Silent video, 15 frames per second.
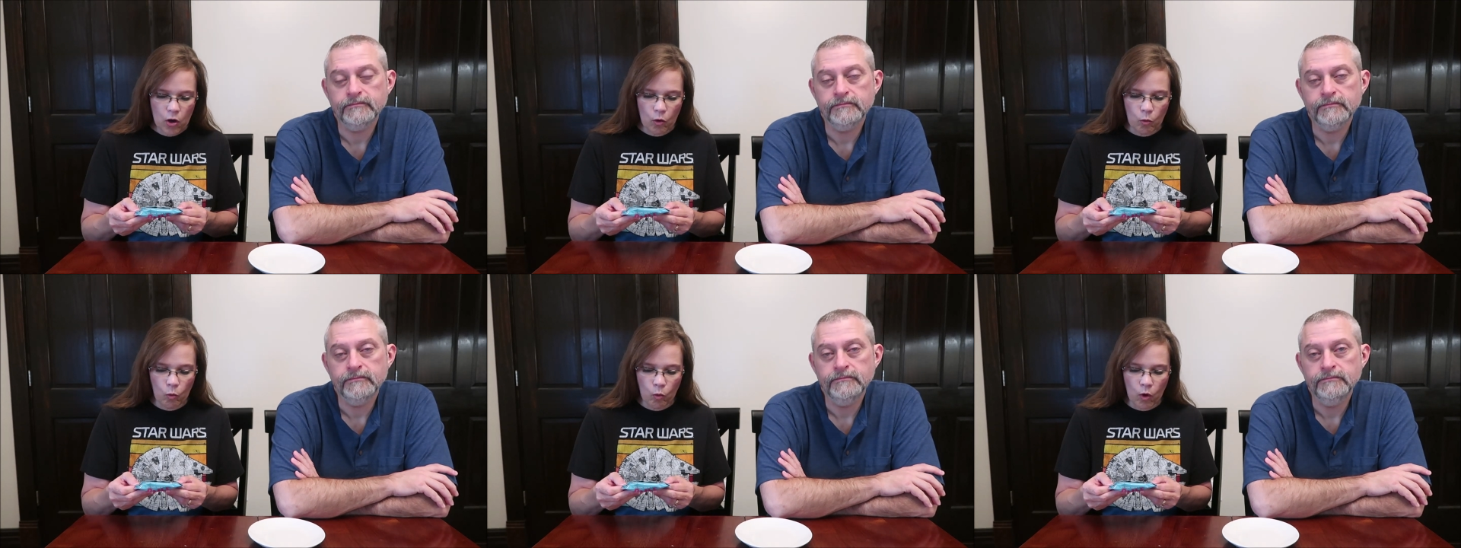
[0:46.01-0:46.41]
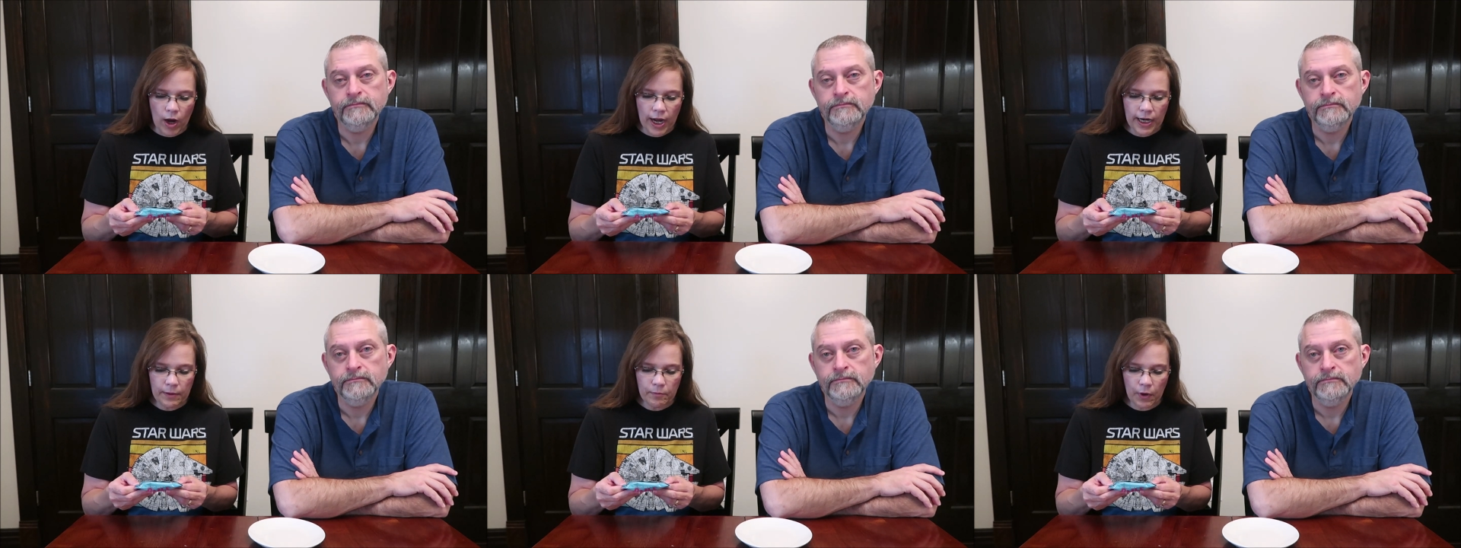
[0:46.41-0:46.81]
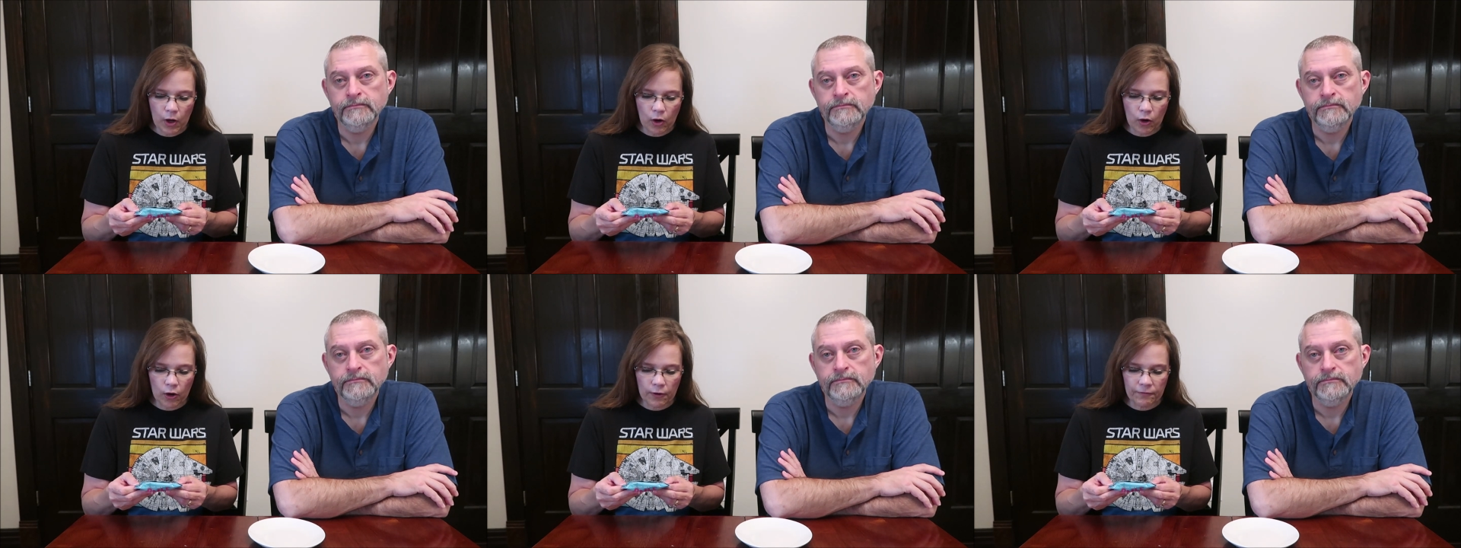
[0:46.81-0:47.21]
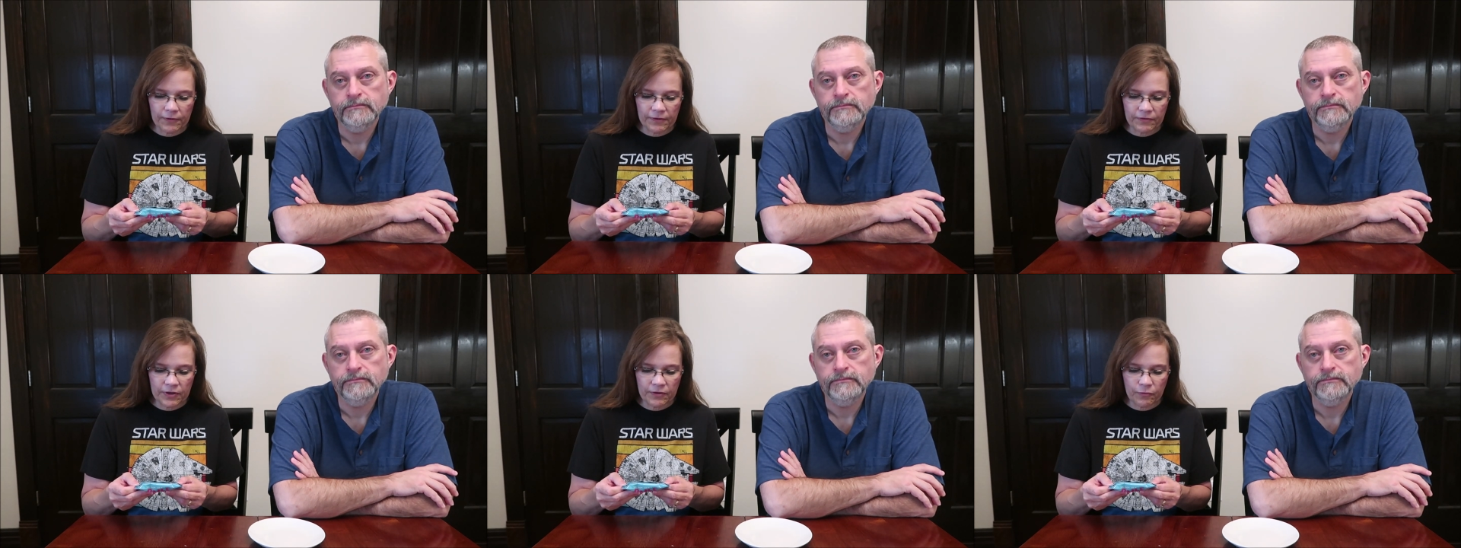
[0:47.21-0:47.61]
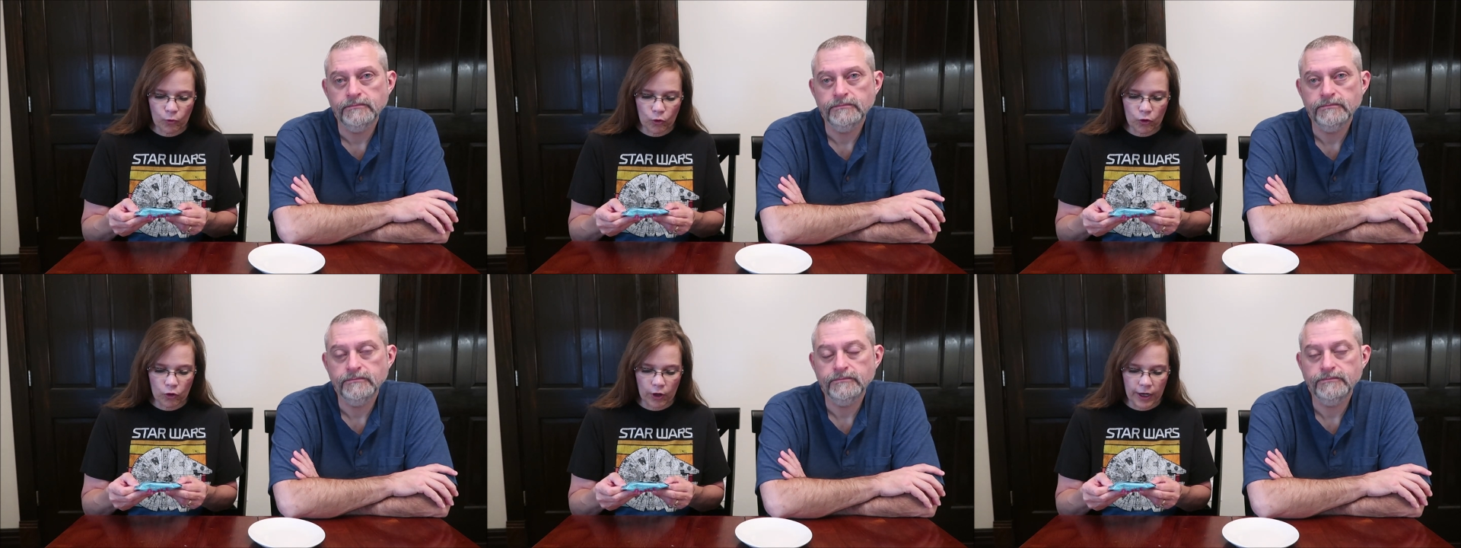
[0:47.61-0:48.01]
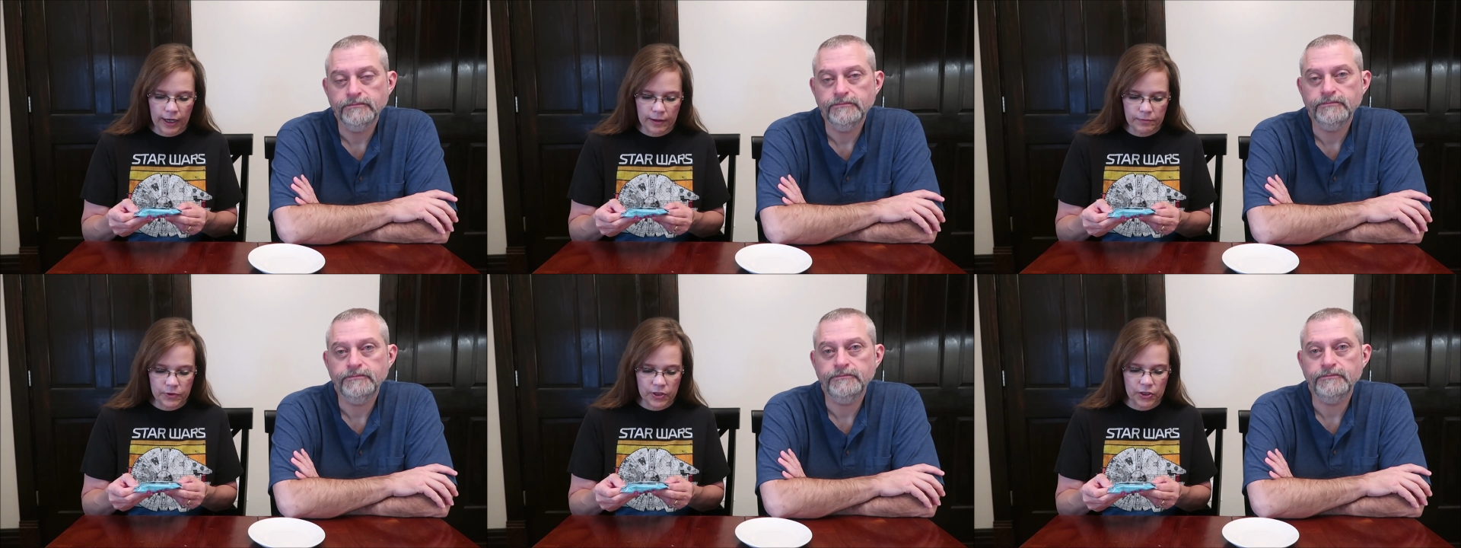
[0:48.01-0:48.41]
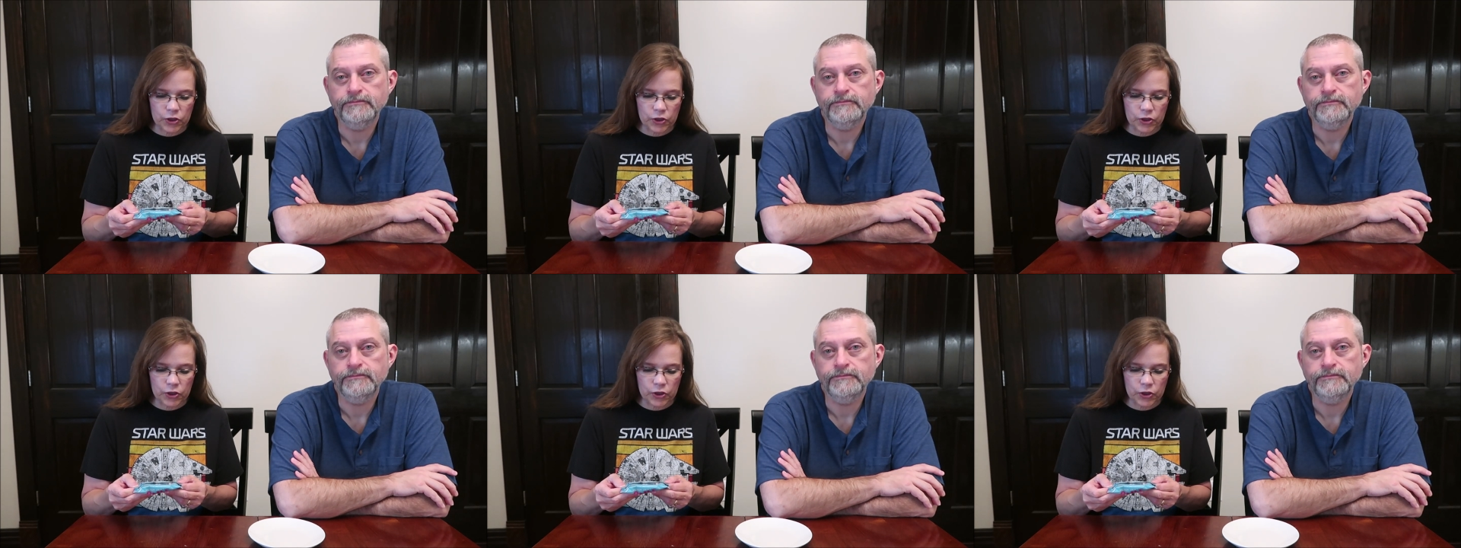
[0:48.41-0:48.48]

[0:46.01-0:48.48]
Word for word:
Speaker 1: One bar, 54 grams,